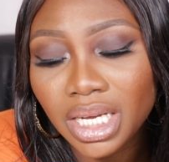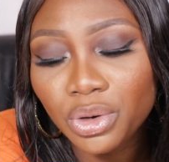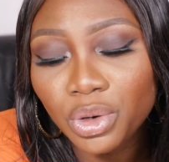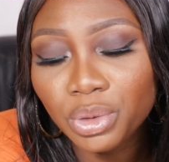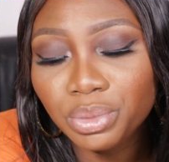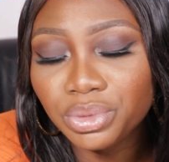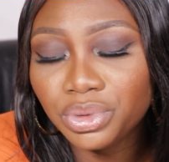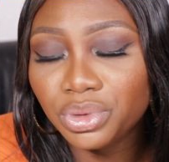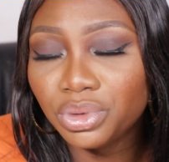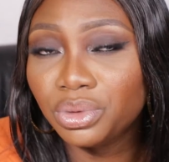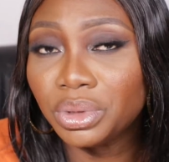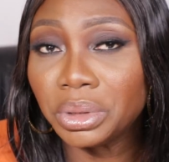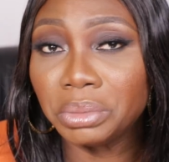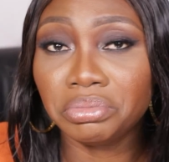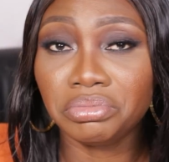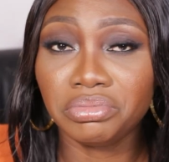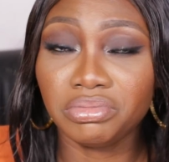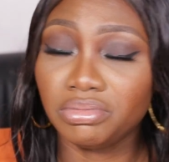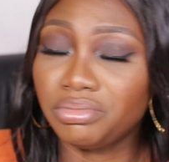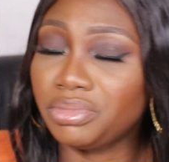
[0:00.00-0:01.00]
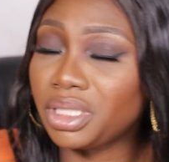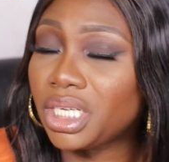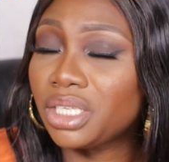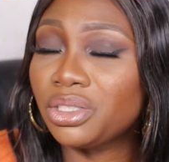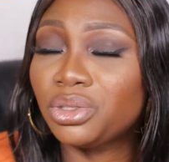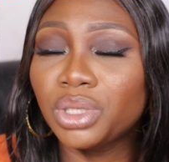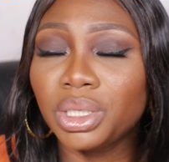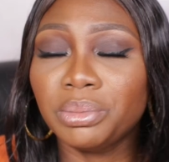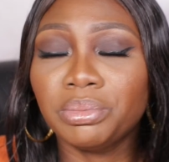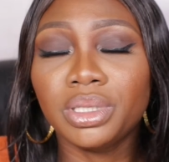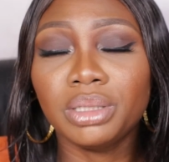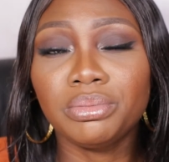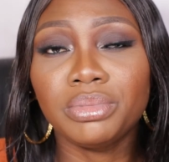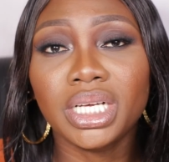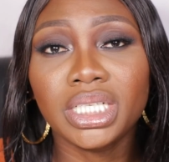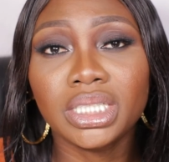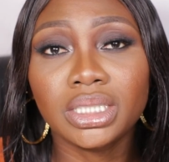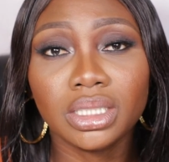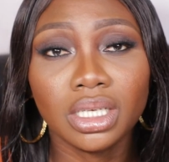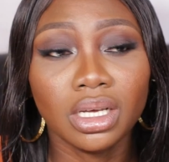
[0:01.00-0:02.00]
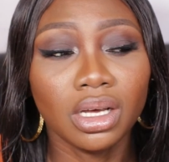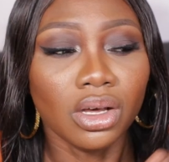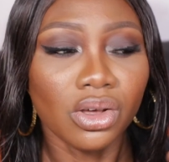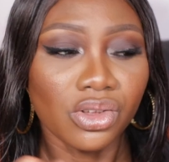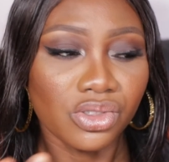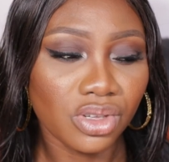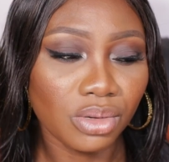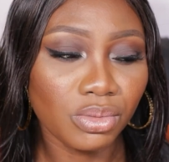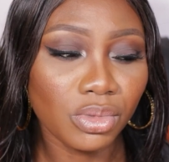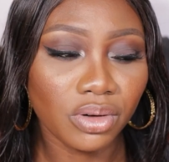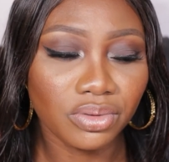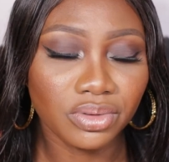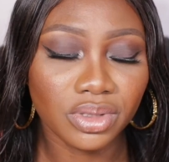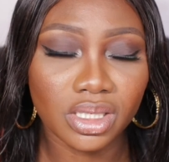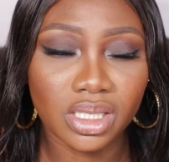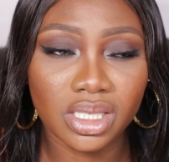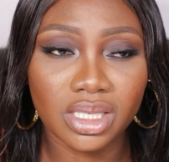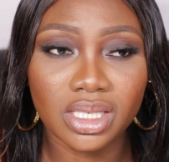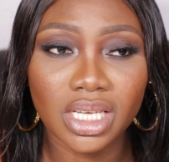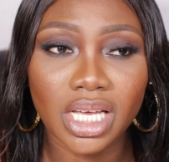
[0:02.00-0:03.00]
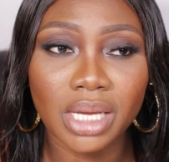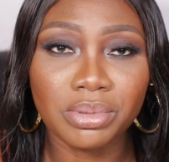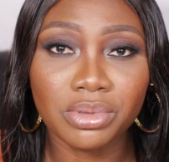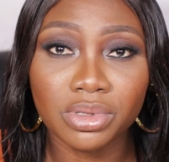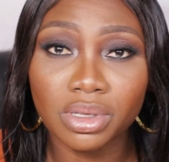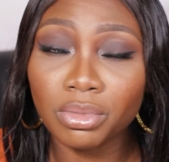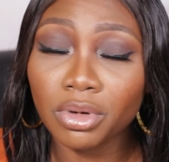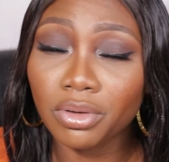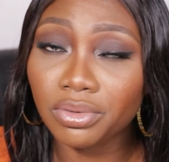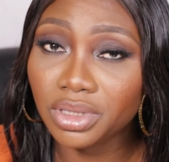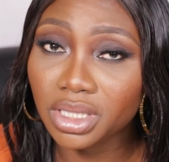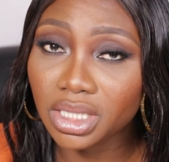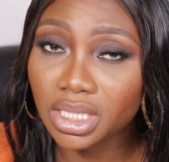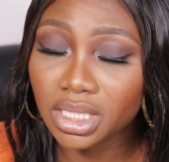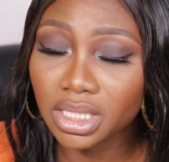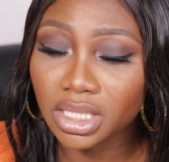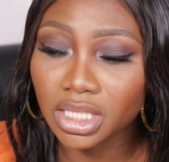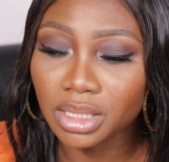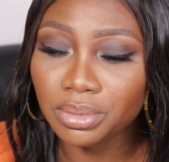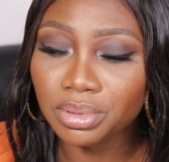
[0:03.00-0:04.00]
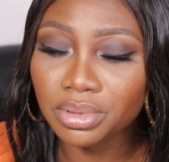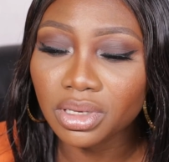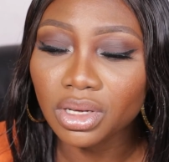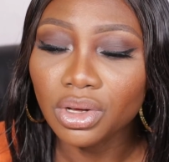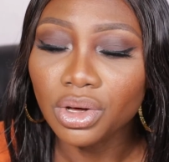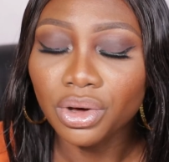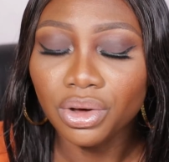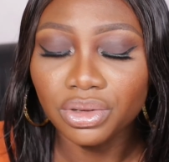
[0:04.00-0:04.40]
I hope you begin to implement some of these steps, some of these tips,